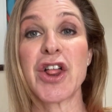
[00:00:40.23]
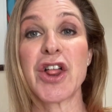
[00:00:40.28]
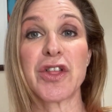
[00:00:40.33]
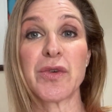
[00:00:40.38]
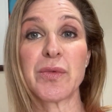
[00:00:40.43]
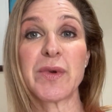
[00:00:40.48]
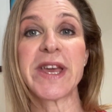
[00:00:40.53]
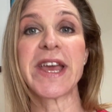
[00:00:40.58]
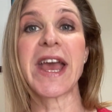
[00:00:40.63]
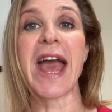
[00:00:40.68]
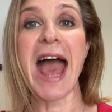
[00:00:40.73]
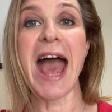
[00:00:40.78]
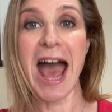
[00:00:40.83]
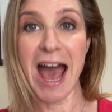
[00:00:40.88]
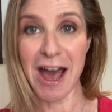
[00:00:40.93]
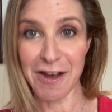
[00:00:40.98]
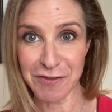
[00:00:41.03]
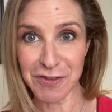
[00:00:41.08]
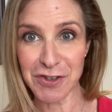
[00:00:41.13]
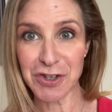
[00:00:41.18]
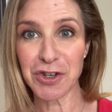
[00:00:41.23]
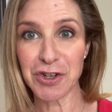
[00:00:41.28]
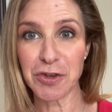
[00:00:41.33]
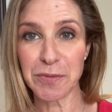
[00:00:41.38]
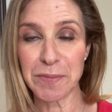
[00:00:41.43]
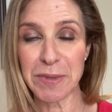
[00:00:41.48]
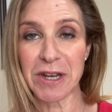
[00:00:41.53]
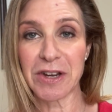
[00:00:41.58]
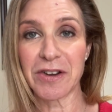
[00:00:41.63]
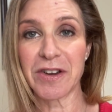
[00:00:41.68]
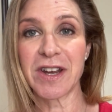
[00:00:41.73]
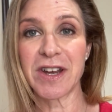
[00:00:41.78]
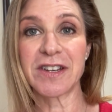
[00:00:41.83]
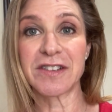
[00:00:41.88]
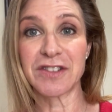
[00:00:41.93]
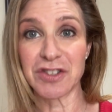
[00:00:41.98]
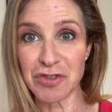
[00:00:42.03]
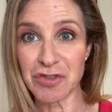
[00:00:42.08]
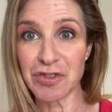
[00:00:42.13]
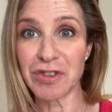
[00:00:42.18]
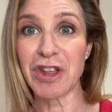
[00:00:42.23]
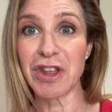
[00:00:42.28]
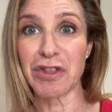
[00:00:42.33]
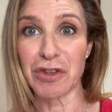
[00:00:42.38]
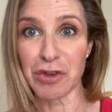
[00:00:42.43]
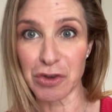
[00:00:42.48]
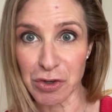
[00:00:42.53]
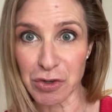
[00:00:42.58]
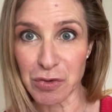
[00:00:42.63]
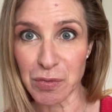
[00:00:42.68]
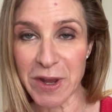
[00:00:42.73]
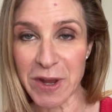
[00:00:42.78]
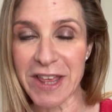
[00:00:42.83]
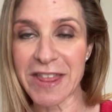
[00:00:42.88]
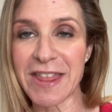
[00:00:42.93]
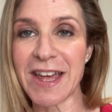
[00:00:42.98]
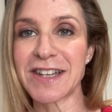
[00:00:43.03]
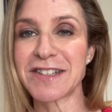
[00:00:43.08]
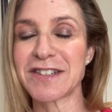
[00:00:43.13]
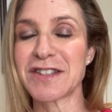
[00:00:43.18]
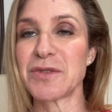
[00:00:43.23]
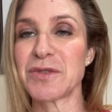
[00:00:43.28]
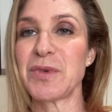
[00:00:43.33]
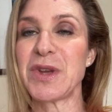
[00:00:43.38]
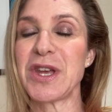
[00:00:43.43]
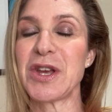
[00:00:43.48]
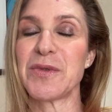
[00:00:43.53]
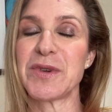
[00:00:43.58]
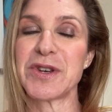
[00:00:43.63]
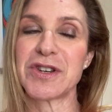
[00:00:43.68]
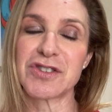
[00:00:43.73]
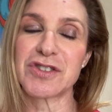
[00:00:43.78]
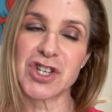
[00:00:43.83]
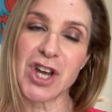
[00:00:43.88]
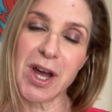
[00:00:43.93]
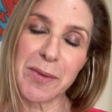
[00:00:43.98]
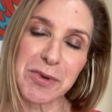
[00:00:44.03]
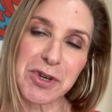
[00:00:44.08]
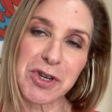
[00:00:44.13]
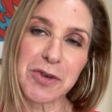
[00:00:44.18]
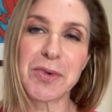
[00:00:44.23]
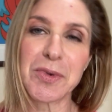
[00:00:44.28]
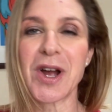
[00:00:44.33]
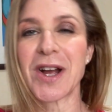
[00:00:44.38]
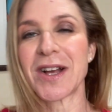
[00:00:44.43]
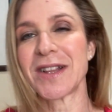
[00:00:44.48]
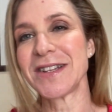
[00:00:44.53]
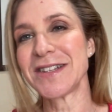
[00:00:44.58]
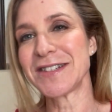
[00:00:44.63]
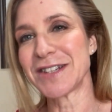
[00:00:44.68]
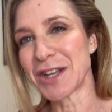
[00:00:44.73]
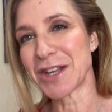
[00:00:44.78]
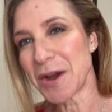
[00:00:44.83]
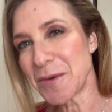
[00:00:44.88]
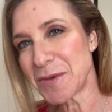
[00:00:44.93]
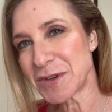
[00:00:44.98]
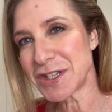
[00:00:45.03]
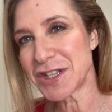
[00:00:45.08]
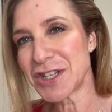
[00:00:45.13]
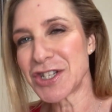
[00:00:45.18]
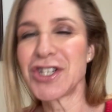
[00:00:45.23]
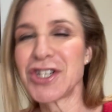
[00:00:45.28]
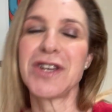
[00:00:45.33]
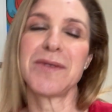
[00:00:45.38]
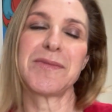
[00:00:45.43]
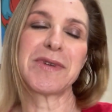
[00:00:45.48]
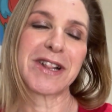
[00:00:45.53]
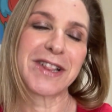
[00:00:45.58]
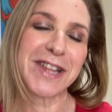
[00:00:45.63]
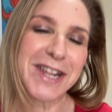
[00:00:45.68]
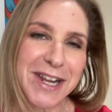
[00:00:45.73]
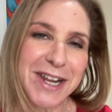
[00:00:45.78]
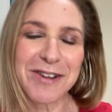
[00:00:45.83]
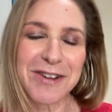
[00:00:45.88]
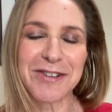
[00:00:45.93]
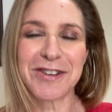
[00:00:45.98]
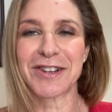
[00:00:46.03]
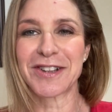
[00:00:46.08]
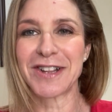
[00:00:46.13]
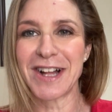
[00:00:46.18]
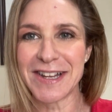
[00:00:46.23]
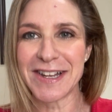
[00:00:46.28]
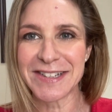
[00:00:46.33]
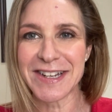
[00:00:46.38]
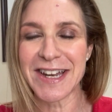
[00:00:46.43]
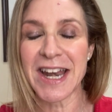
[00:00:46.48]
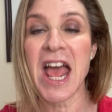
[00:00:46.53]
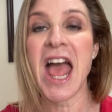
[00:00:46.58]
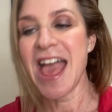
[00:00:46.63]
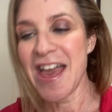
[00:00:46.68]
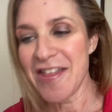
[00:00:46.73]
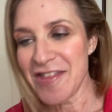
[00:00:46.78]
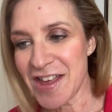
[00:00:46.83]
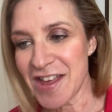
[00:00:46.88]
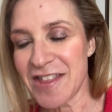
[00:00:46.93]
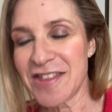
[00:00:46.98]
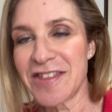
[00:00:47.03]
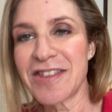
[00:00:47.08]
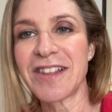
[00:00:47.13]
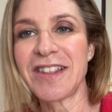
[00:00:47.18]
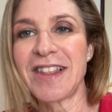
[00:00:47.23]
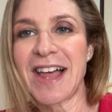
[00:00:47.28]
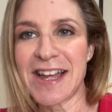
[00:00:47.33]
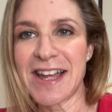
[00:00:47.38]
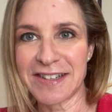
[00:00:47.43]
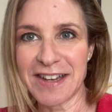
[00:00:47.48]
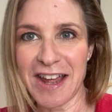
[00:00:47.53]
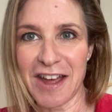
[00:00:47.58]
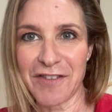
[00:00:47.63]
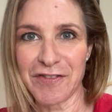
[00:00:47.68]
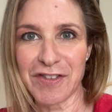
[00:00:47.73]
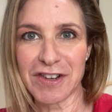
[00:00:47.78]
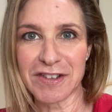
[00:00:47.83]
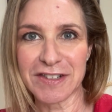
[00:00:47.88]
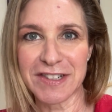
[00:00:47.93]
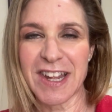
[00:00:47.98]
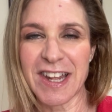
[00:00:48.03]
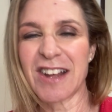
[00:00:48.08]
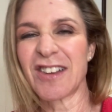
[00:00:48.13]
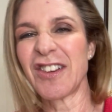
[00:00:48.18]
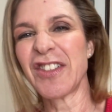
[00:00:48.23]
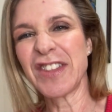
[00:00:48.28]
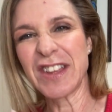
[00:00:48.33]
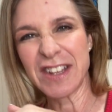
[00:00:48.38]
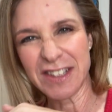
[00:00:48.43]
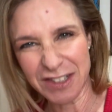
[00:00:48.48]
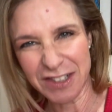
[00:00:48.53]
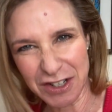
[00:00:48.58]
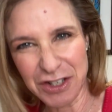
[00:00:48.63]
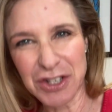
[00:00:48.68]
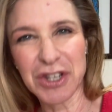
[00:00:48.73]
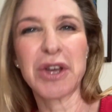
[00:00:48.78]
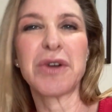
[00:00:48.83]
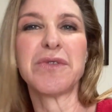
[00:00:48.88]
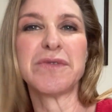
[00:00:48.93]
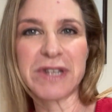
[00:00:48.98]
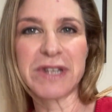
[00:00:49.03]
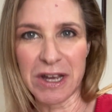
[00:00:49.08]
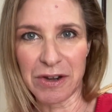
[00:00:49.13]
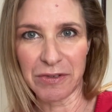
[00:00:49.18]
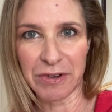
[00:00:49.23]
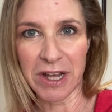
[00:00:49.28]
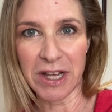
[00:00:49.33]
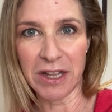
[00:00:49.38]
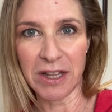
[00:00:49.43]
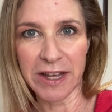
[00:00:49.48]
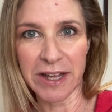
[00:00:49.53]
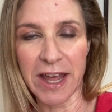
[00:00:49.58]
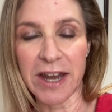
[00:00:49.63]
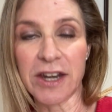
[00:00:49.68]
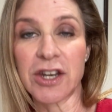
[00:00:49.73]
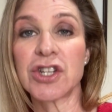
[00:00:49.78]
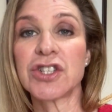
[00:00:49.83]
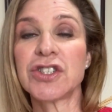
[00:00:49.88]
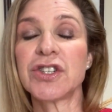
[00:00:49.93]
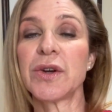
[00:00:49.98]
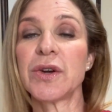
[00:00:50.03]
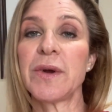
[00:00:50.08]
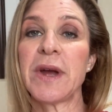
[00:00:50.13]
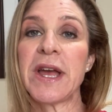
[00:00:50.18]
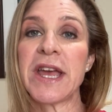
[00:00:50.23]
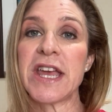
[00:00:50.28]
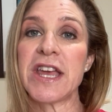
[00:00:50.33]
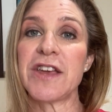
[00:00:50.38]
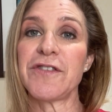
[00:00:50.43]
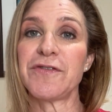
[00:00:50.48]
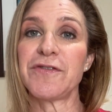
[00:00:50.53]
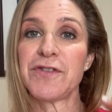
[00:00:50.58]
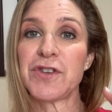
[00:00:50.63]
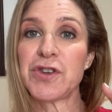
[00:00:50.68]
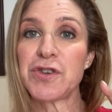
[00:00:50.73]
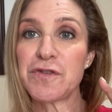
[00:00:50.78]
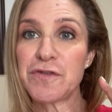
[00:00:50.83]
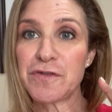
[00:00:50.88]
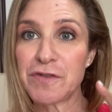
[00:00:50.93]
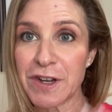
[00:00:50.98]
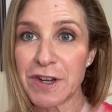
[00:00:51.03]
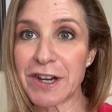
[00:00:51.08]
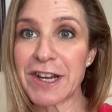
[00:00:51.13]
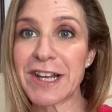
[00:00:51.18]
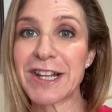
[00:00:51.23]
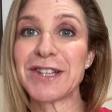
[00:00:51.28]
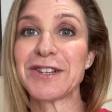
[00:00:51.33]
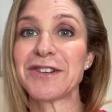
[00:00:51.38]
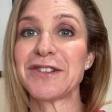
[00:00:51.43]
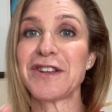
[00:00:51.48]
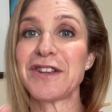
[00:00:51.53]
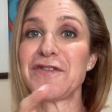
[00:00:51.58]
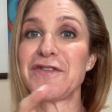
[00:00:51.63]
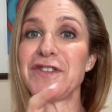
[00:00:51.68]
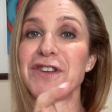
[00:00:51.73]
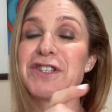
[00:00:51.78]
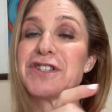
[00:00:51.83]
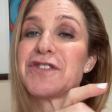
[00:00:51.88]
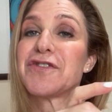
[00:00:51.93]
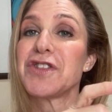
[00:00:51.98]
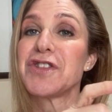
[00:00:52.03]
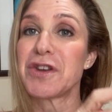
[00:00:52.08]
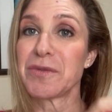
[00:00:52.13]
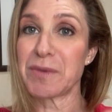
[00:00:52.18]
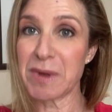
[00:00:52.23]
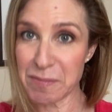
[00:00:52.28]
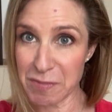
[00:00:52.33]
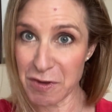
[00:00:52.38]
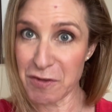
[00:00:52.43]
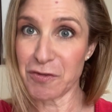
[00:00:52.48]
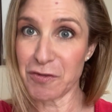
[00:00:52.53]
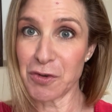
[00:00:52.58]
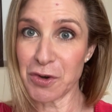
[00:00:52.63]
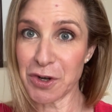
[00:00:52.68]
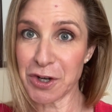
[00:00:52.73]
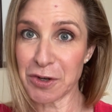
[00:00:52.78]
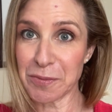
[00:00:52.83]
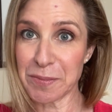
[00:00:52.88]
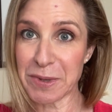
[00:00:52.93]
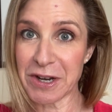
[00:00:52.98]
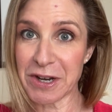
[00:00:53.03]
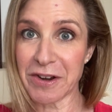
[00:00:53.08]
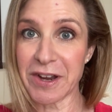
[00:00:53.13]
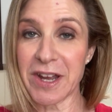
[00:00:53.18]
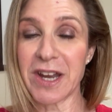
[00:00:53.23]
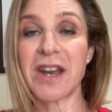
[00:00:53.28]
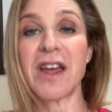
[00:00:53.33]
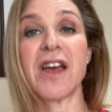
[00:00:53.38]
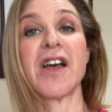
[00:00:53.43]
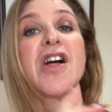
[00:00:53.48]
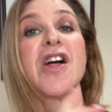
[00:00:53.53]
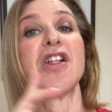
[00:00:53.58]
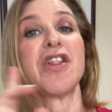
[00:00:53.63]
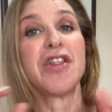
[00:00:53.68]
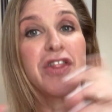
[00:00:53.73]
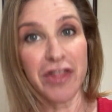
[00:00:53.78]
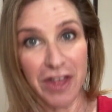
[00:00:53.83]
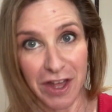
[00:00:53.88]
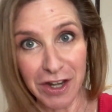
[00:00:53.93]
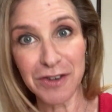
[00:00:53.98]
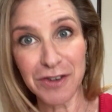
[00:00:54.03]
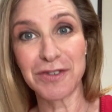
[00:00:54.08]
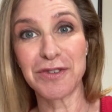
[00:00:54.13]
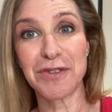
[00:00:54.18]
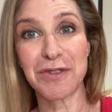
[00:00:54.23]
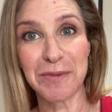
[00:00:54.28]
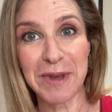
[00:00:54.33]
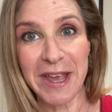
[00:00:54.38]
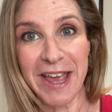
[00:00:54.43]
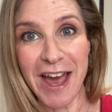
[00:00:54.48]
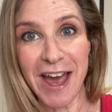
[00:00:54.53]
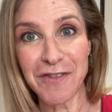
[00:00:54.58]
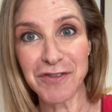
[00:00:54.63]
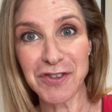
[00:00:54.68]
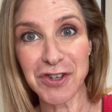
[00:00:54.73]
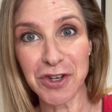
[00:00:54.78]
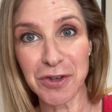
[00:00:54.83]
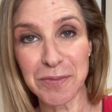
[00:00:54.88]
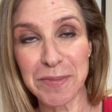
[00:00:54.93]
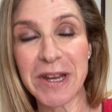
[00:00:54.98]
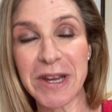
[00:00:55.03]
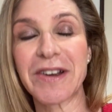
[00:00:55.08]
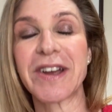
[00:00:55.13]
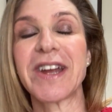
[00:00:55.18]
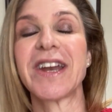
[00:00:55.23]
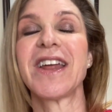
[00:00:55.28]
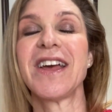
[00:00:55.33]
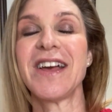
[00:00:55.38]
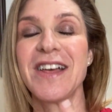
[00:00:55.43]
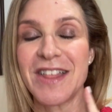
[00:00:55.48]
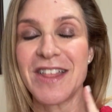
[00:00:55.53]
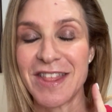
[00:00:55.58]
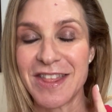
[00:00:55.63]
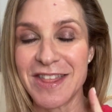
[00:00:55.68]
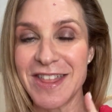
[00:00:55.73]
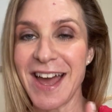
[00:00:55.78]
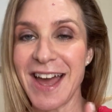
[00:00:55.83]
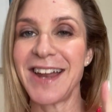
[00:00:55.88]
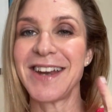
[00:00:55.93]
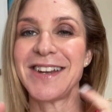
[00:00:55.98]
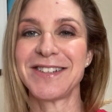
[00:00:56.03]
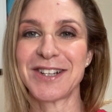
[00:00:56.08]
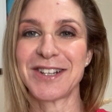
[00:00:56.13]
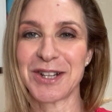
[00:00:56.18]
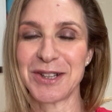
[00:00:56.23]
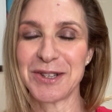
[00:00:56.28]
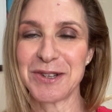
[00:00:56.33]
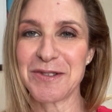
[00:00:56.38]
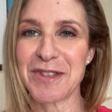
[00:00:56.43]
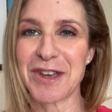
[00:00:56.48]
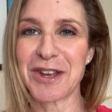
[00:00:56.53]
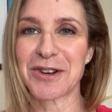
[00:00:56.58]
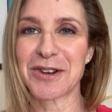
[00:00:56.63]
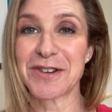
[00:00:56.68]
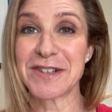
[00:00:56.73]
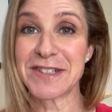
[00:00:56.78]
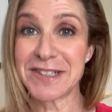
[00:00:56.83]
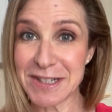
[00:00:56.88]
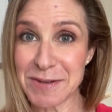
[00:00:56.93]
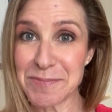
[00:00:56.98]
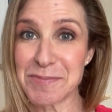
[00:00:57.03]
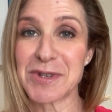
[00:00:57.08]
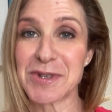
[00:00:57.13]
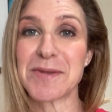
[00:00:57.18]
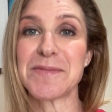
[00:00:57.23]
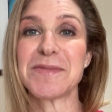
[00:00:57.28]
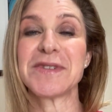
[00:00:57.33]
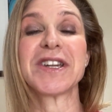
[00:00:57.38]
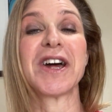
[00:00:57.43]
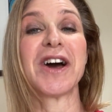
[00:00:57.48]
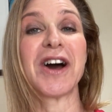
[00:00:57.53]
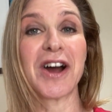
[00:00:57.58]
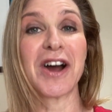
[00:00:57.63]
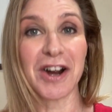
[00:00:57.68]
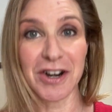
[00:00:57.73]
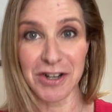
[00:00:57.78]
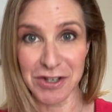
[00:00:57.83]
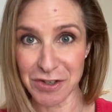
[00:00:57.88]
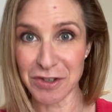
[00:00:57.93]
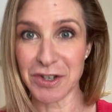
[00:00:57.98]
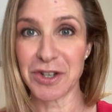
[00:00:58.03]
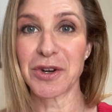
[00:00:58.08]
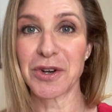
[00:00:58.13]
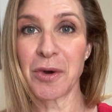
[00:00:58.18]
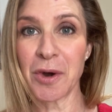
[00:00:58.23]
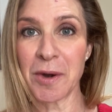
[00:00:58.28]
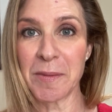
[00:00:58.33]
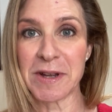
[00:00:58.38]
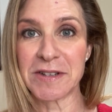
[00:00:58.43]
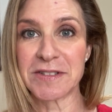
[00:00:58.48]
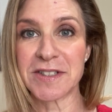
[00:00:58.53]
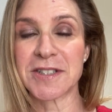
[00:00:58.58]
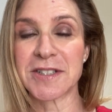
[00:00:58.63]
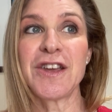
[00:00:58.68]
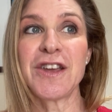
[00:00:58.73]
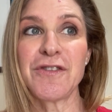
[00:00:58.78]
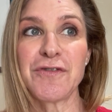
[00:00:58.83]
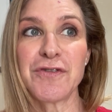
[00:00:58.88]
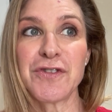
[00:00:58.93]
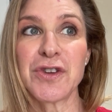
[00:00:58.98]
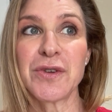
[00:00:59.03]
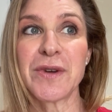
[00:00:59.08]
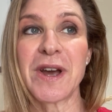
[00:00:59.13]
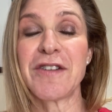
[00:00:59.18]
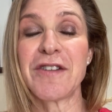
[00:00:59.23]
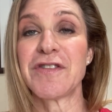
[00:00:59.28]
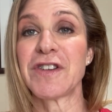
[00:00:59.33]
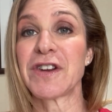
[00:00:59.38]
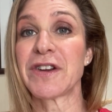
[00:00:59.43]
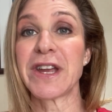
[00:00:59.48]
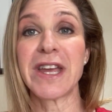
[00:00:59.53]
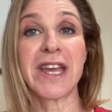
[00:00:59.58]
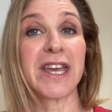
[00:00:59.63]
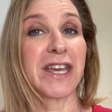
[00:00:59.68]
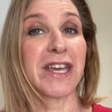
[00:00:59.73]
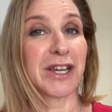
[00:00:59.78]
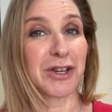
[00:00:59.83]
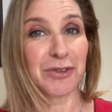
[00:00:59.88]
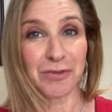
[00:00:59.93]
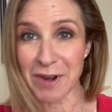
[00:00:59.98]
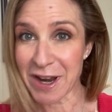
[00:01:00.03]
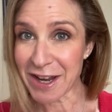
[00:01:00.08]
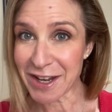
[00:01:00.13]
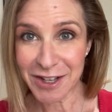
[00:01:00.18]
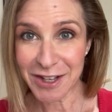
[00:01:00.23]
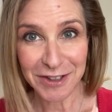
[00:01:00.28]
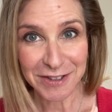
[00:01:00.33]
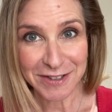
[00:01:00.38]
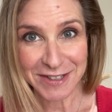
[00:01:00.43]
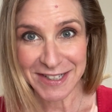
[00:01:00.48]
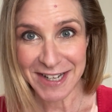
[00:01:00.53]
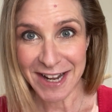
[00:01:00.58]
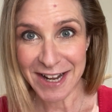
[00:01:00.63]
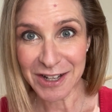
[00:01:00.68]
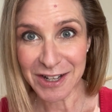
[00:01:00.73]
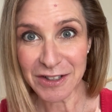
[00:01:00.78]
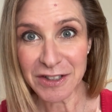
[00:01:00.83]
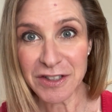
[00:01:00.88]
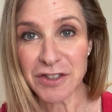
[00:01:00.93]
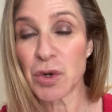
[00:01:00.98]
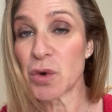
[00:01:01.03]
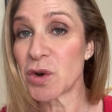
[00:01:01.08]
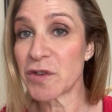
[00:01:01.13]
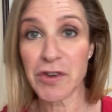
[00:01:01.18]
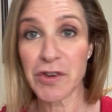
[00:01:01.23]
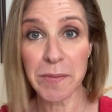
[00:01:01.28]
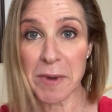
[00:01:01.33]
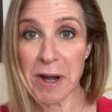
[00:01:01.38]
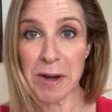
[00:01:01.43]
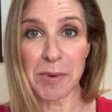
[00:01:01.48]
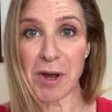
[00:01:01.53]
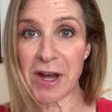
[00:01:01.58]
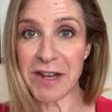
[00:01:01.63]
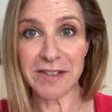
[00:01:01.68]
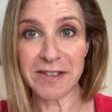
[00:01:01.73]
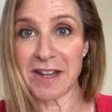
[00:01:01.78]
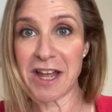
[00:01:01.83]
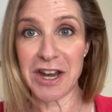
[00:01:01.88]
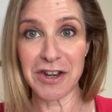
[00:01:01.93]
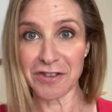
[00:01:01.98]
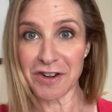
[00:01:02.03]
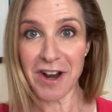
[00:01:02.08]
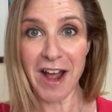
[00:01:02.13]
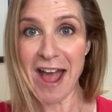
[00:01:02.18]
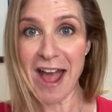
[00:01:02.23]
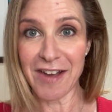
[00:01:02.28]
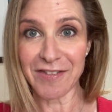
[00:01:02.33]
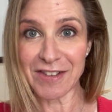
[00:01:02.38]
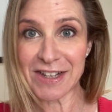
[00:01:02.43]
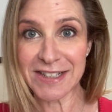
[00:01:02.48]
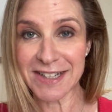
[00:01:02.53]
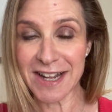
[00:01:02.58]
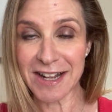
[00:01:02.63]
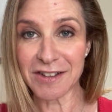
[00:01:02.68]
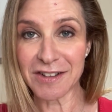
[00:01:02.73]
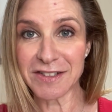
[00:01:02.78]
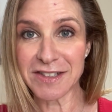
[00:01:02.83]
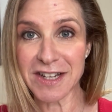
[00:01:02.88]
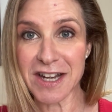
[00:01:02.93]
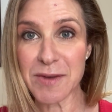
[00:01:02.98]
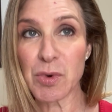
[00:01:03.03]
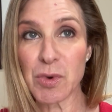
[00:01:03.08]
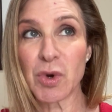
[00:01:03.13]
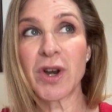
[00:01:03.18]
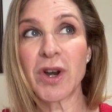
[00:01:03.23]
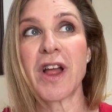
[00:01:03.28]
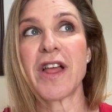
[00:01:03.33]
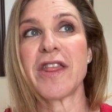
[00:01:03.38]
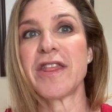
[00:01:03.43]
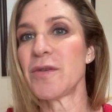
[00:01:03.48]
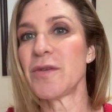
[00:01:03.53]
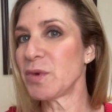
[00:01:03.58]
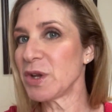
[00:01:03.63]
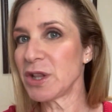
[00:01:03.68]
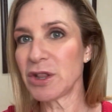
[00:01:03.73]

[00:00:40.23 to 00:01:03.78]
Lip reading: The week after your period is usually the good week. That's the week when you're chopping your broccolis and going to the gym and cleaning out your closet. And then the last half of your cycle, things start to go downhill again. So if you very clearly feel different the week before your period, then you do the week after your period, that is a clue that your symptoms are due to your hormones. If you have very irregular cycles, or if you're menopausal and you're not having cycles anymore, then we